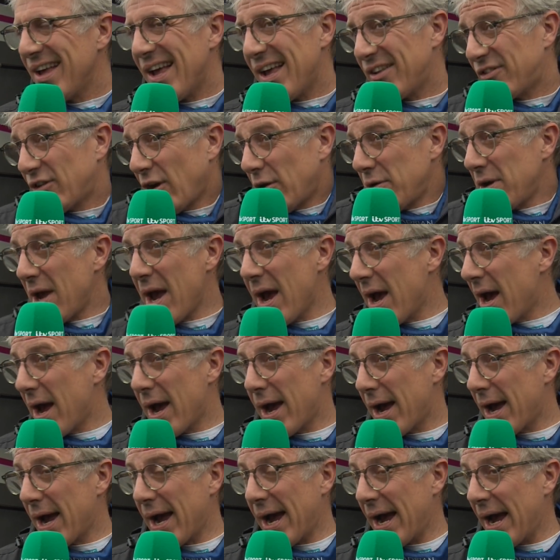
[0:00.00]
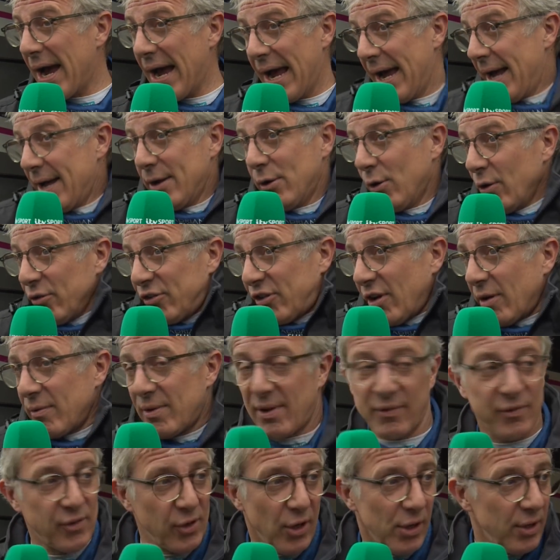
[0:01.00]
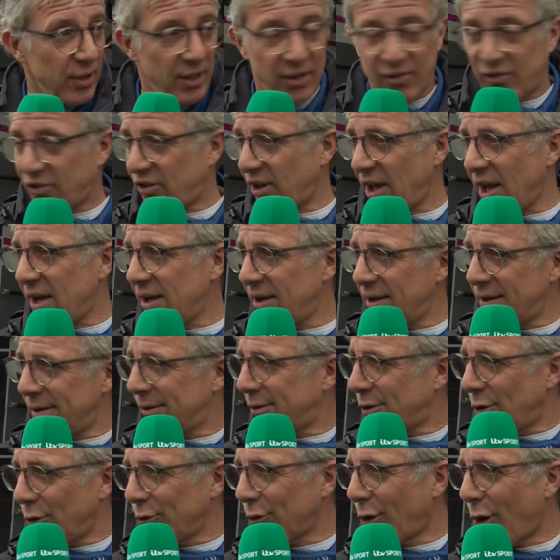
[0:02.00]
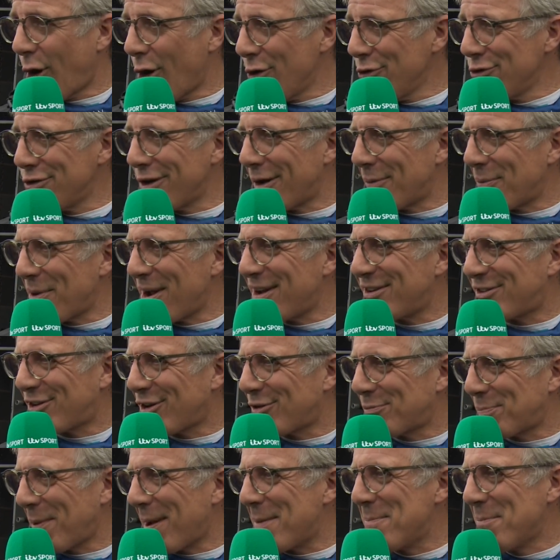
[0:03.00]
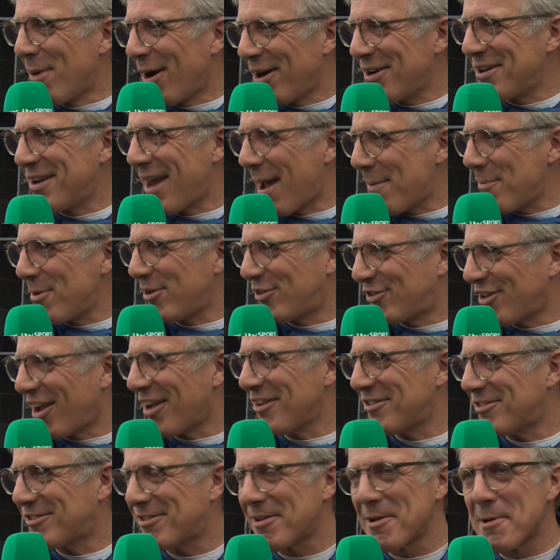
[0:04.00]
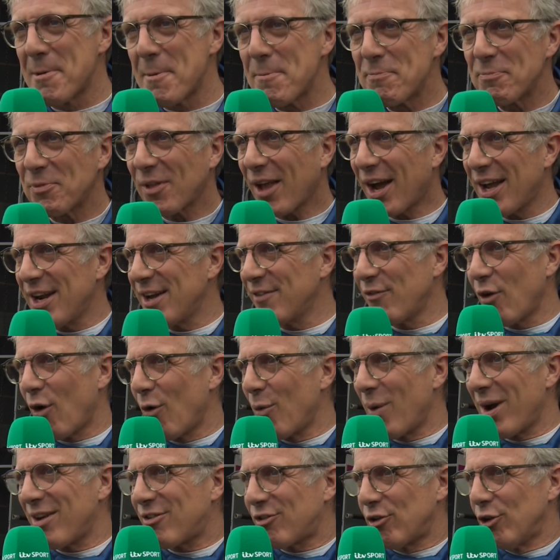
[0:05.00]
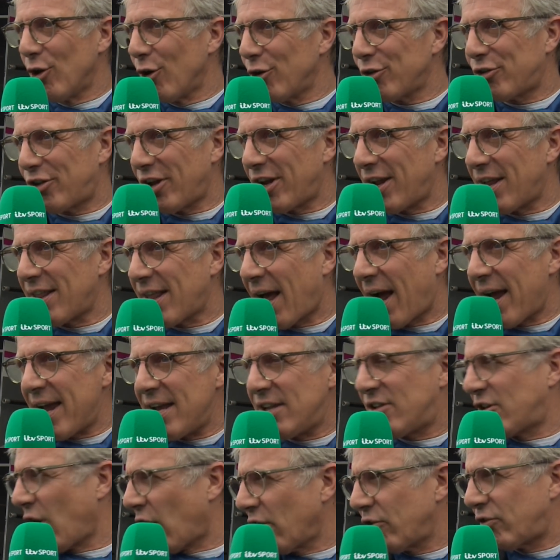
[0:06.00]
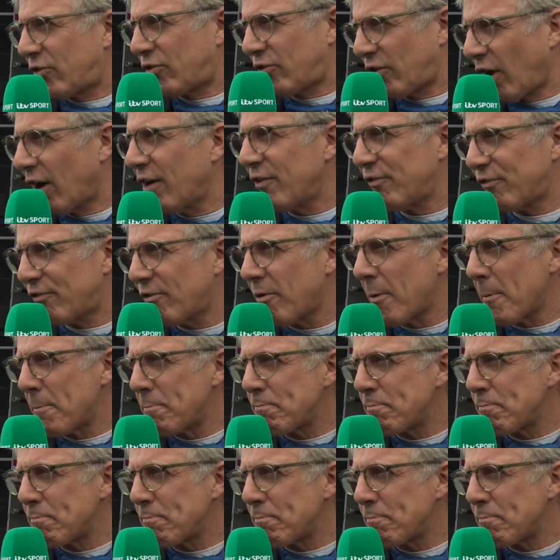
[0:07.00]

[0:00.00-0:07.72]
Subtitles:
So yeah, and also they've got this thing called a Honda, which has been my nemesis, and I've always looked at it that it does stuff.